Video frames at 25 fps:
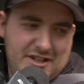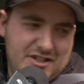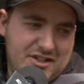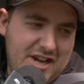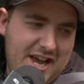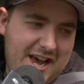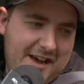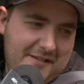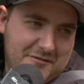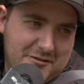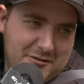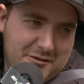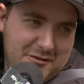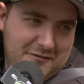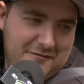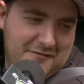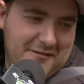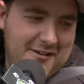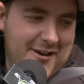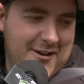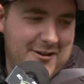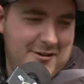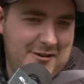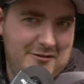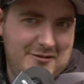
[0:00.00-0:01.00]
a shaft or two
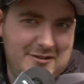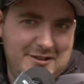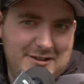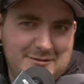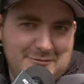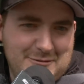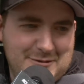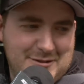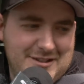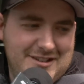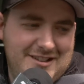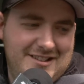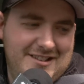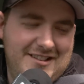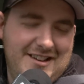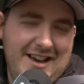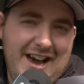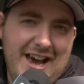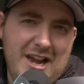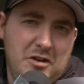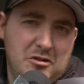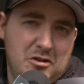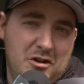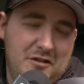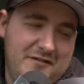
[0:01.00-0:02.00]
flying on this. We'll see.
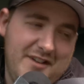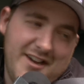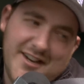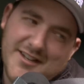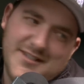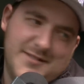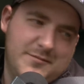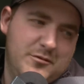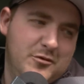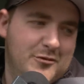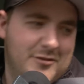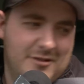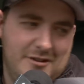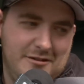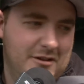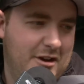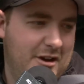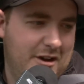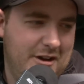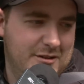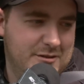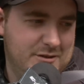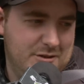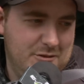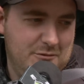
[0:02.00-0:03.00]
I don't know if I can spool it or
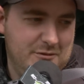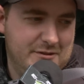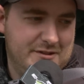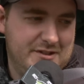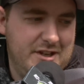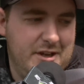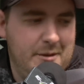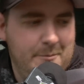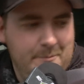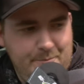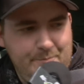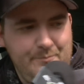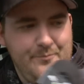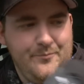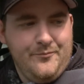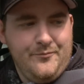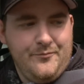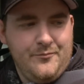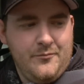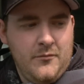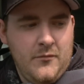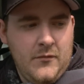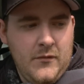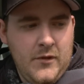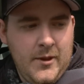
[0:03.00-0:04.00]
not, so we'll see.
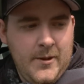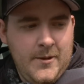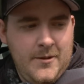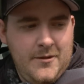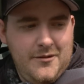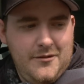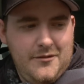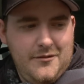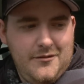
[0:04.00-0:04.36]
All right, man, well, good